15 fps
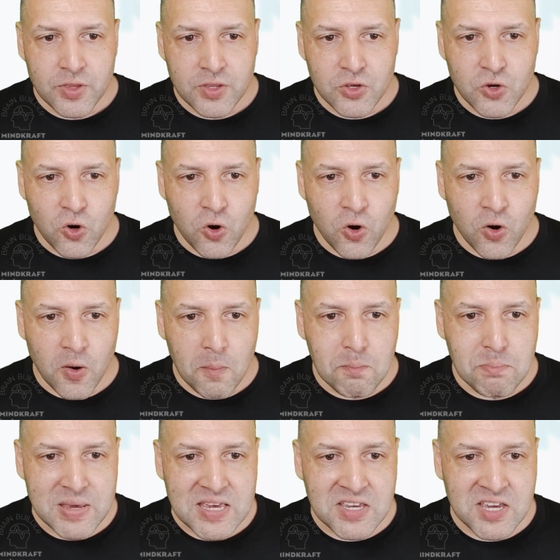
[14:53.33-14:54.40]
your
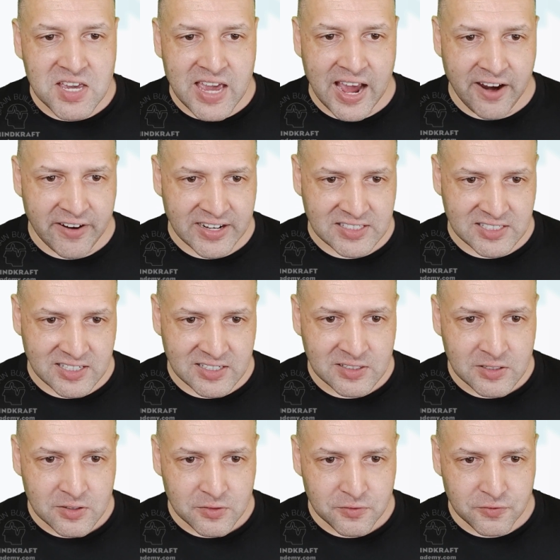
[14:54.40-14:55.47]
big character
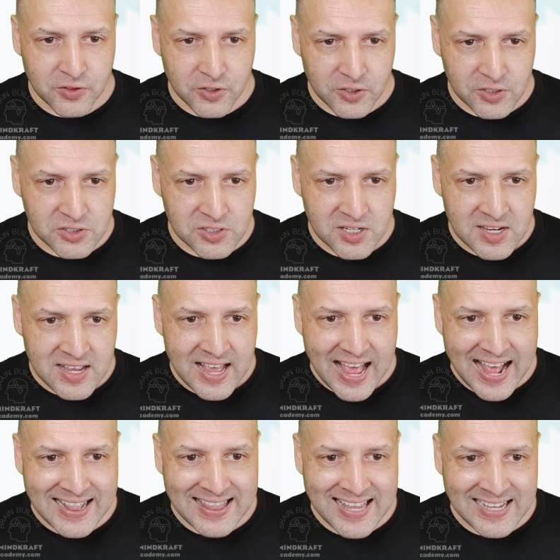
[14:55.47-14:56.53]
first
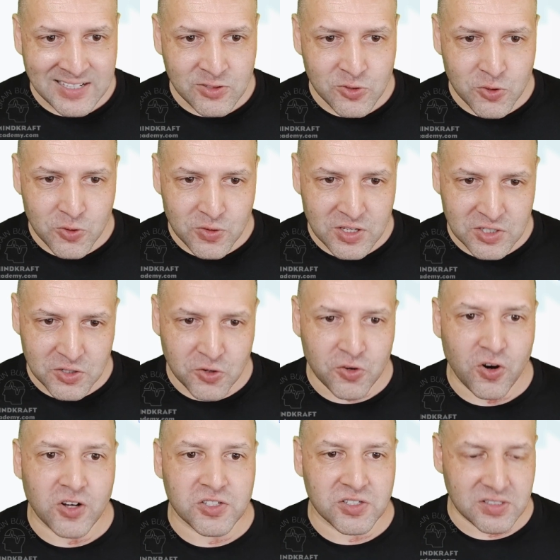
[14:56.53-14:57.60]
and then do this
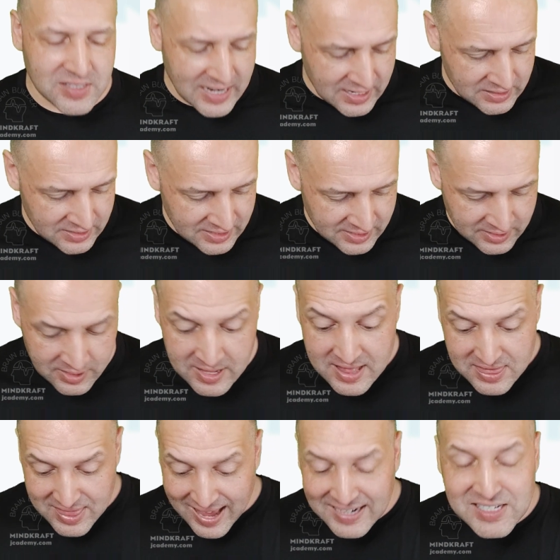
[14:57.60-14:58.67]
cross down there.
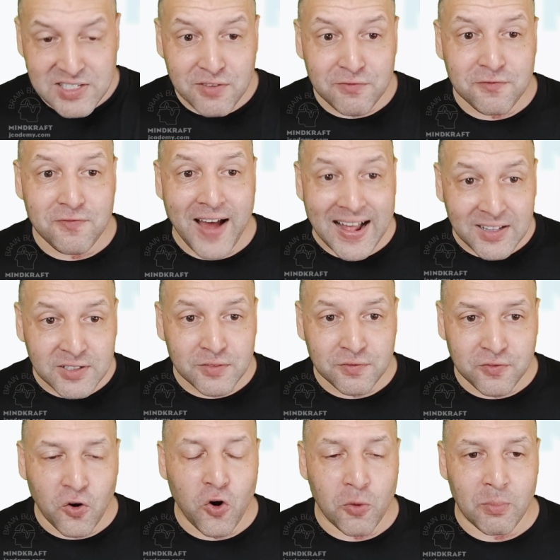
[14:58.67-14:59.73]
That is a valid
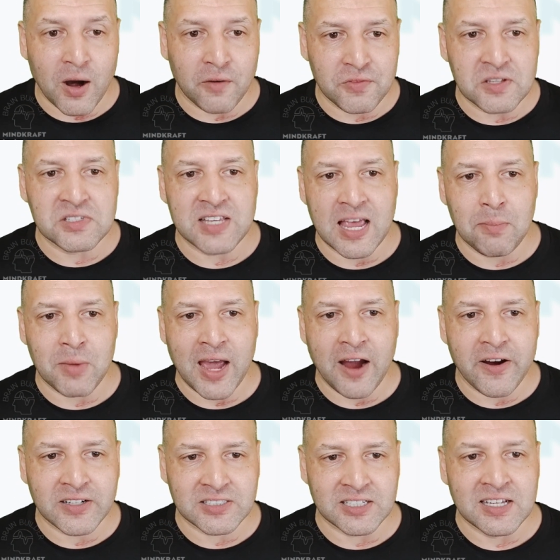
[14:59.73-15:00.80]
form of the same
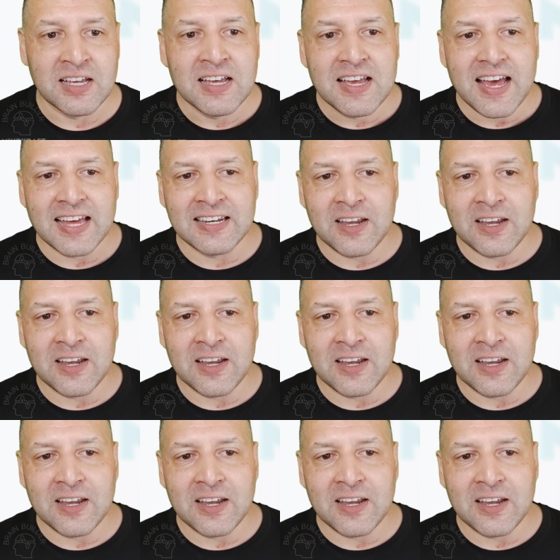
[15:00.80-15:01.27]
character. And